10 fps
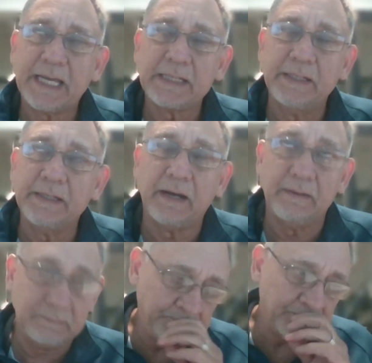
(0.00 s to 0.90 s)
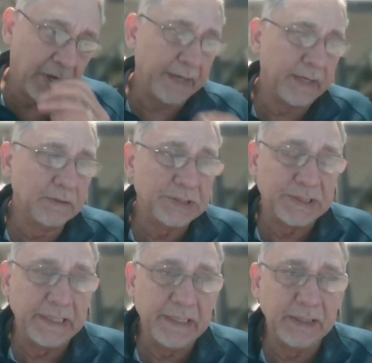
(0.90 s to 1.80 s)
exactly, I don't
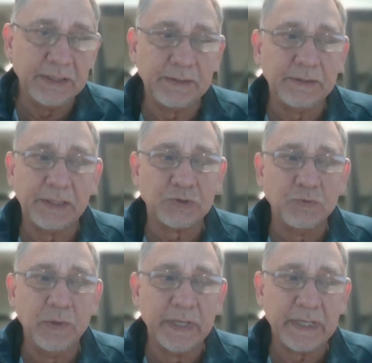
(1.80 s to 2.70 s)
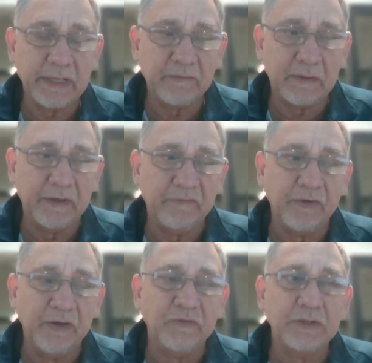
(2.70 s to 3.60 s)
see this work.
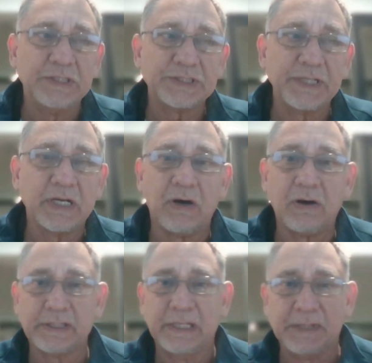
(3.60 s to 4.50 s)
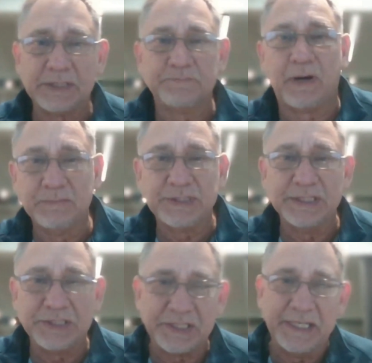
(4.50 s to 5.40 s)
If you just regard them as bums
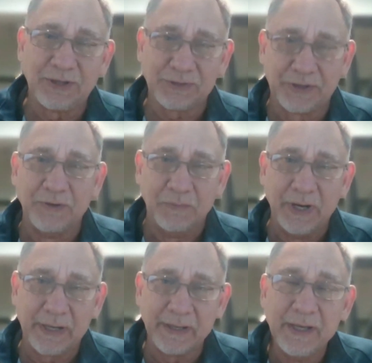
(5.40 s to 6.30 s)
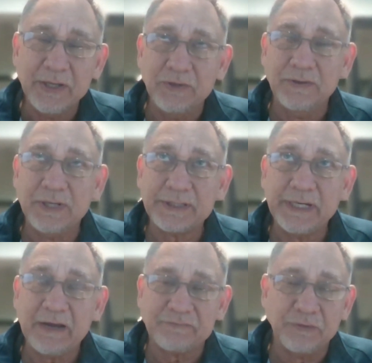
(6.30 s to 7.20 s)
in seats, it's going to work. You
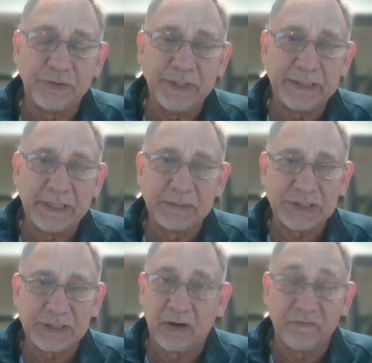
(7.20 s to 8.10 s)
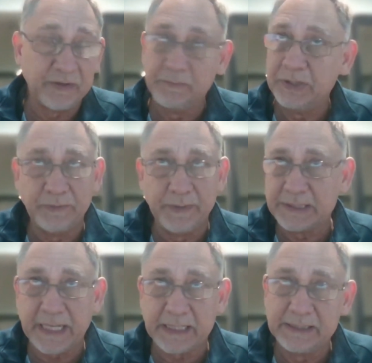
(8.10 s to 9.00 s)
literally have to treat them as staff. And we do
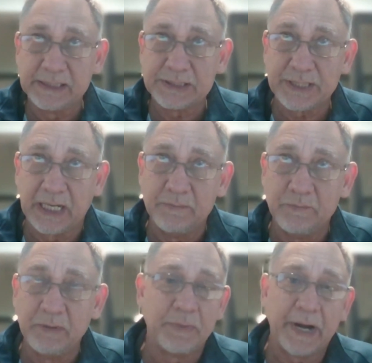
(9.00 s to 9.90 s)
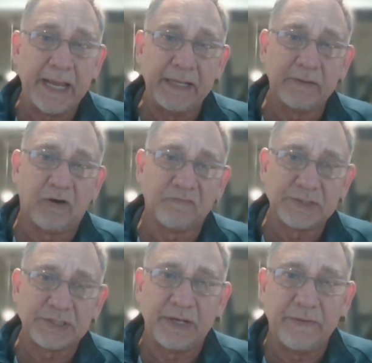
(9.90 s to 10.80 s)
exactly the same. We brand
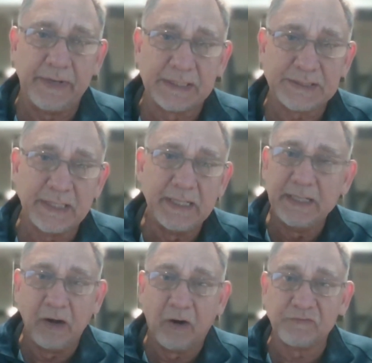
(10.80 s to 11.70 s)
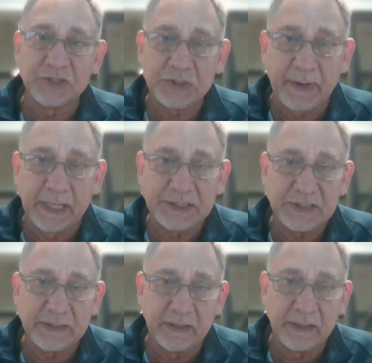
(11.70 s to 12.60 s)
office areas, office
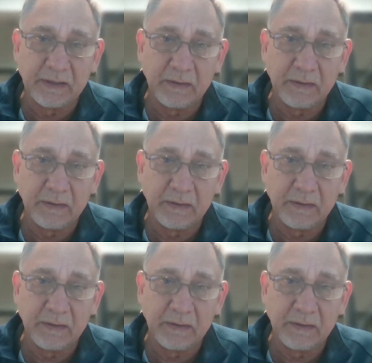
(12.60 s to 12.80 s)
space that